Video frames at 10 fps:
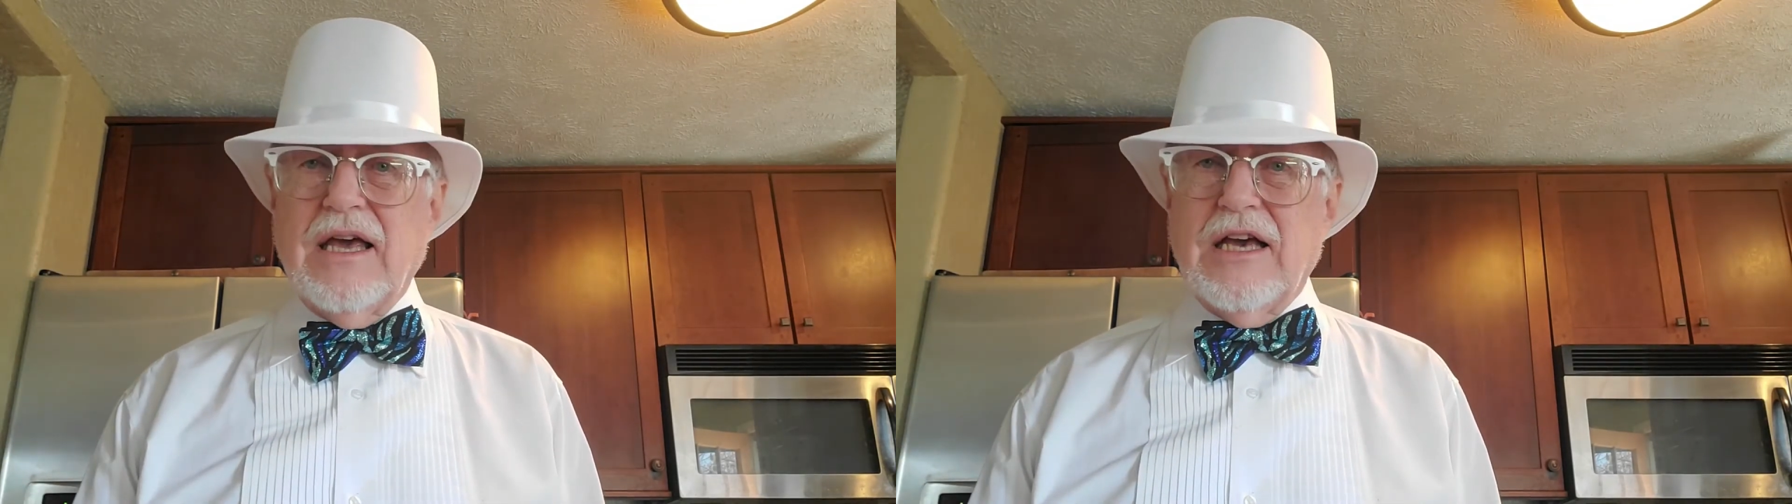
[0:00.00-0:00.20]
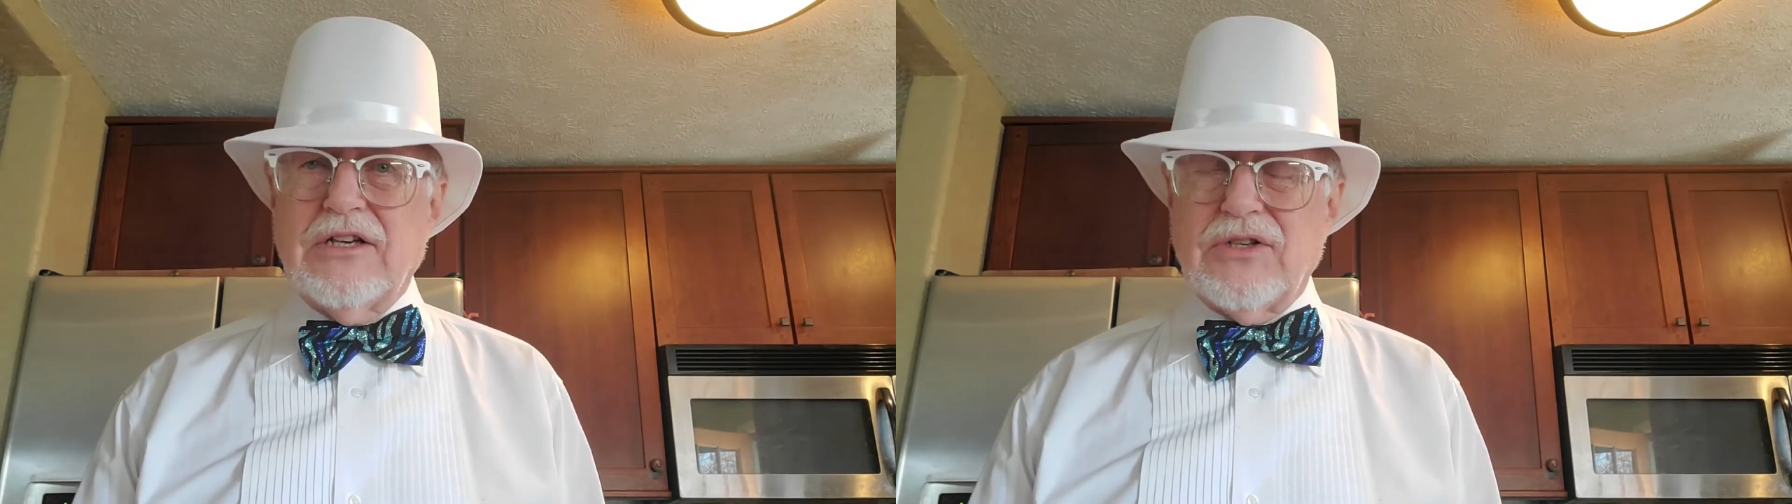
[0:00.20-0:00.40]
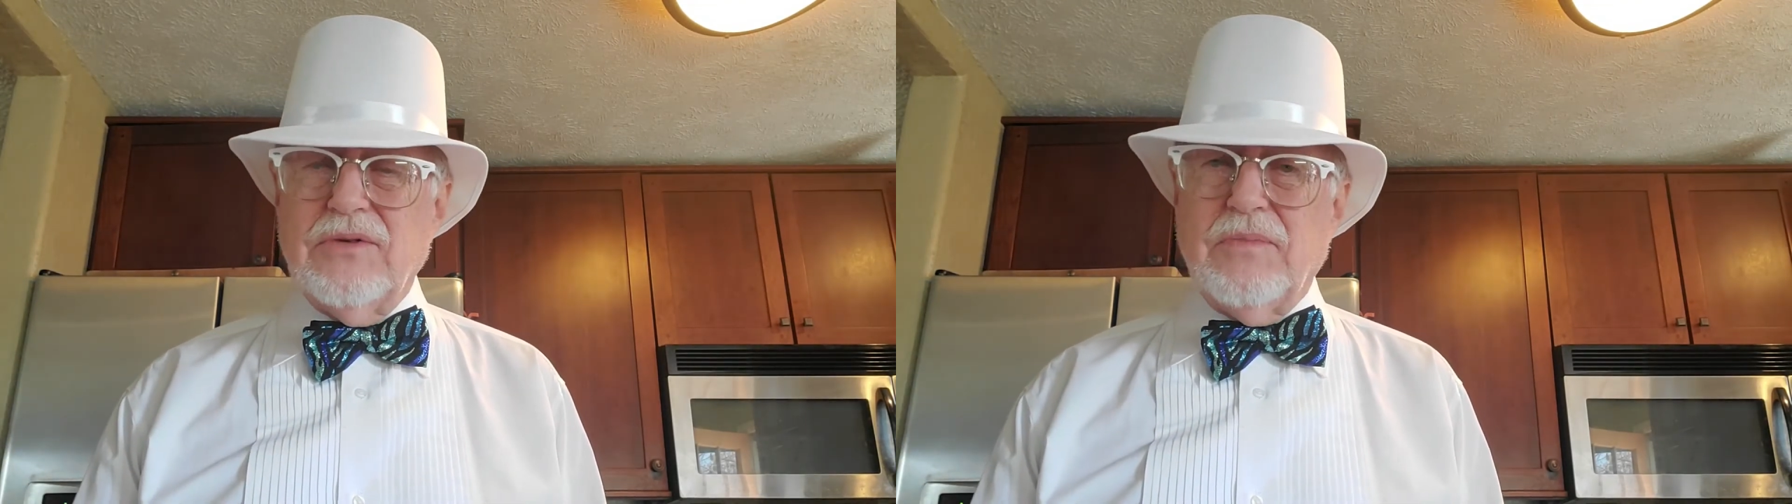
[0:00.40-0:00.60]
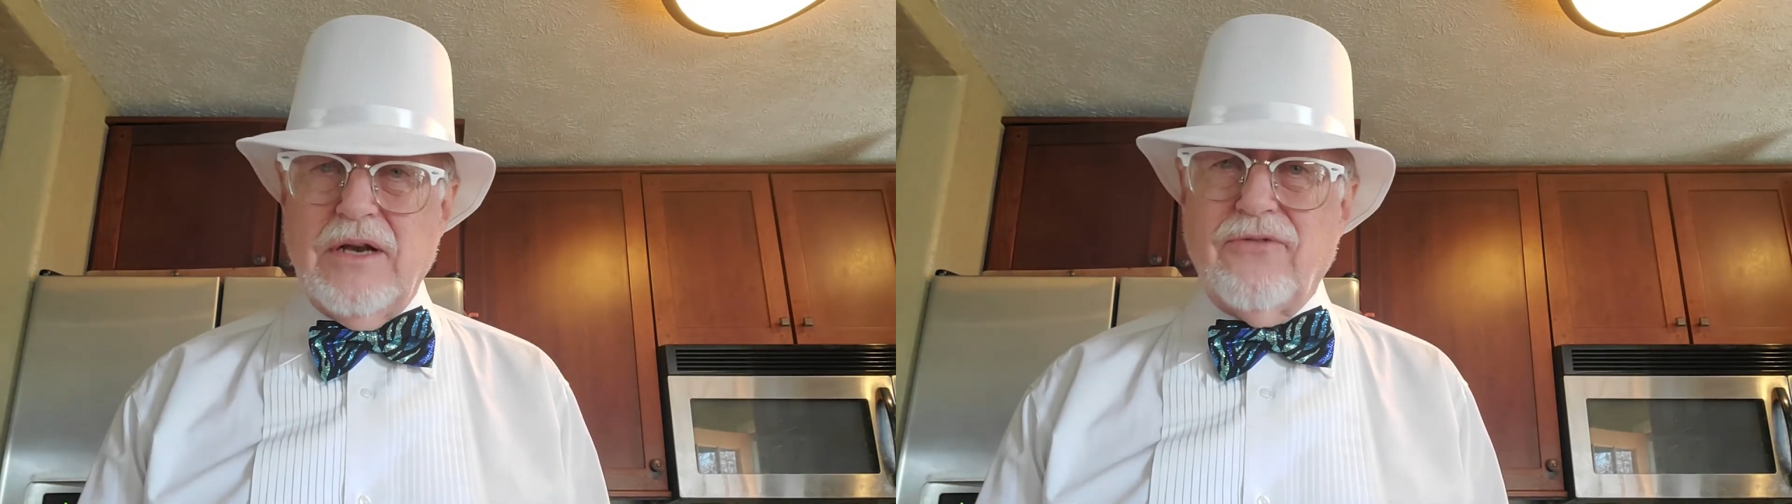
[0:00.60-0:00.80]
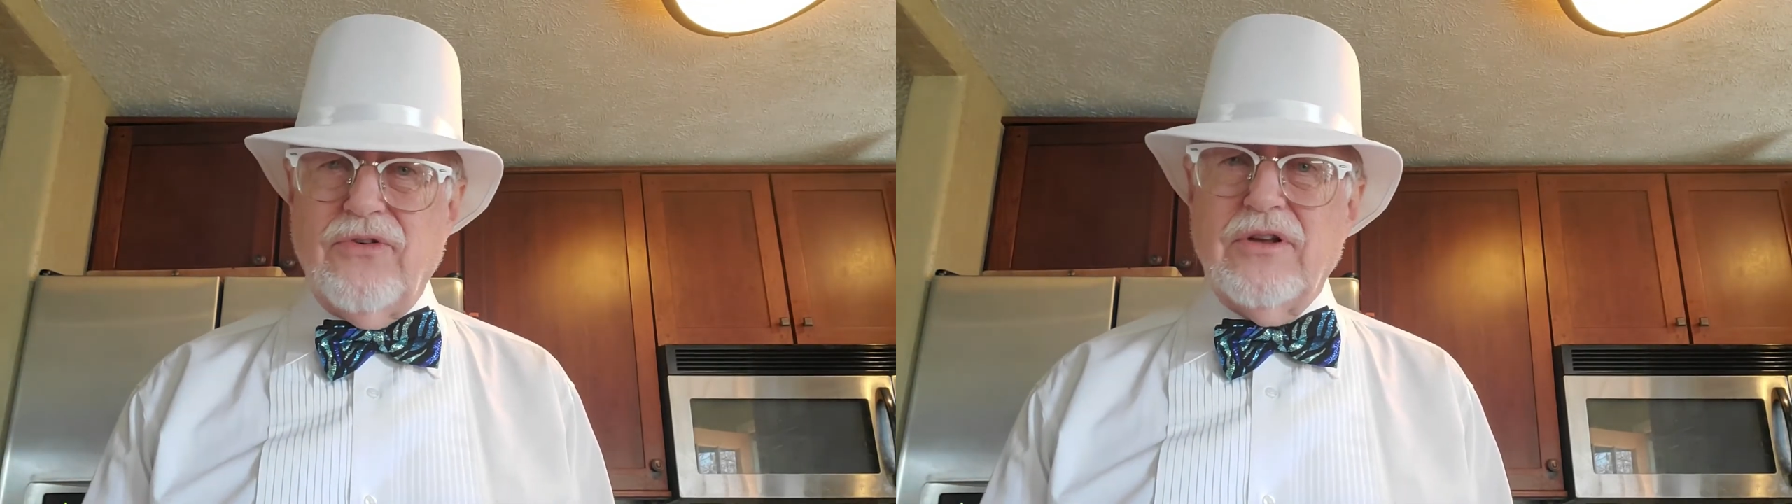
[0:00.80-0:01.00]
actually
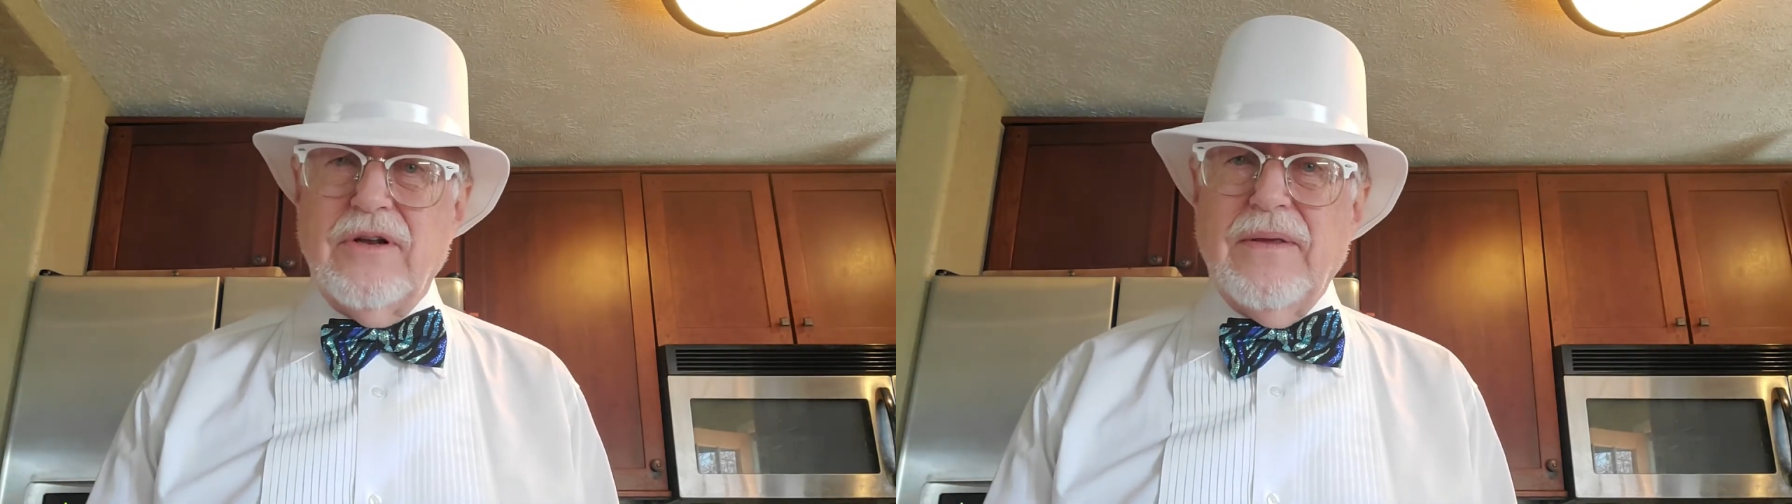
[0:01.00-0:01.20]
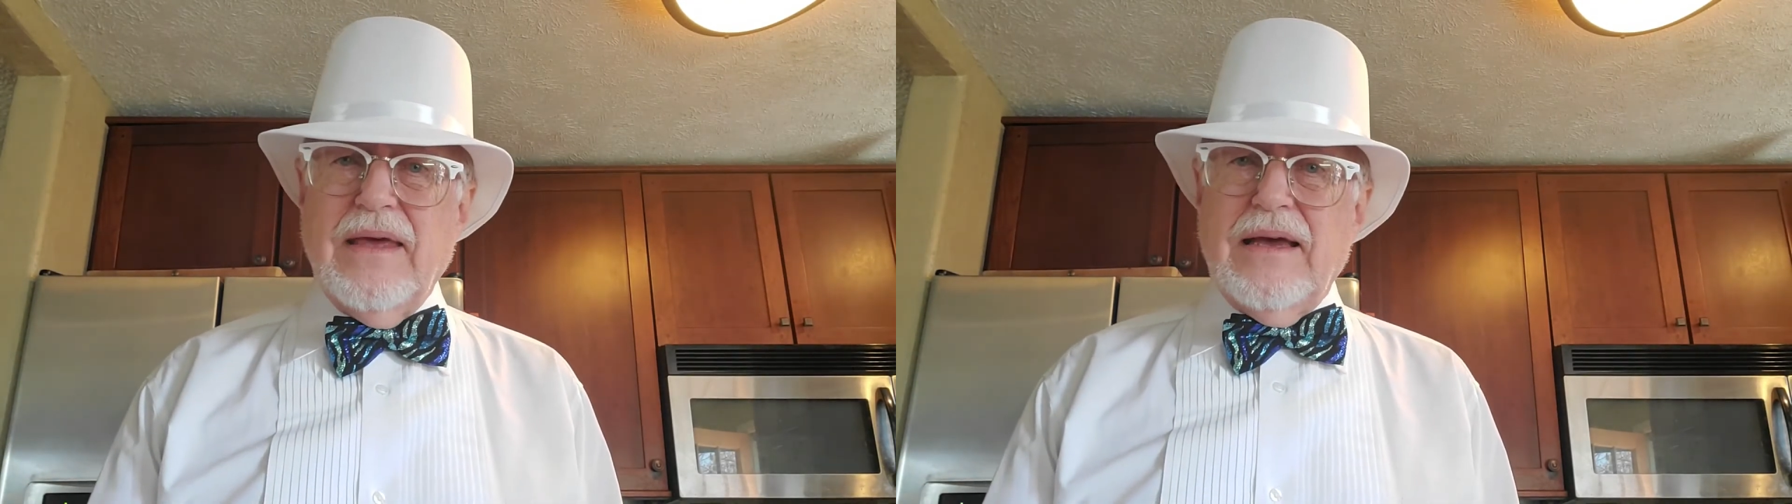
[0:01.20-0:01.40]
benefit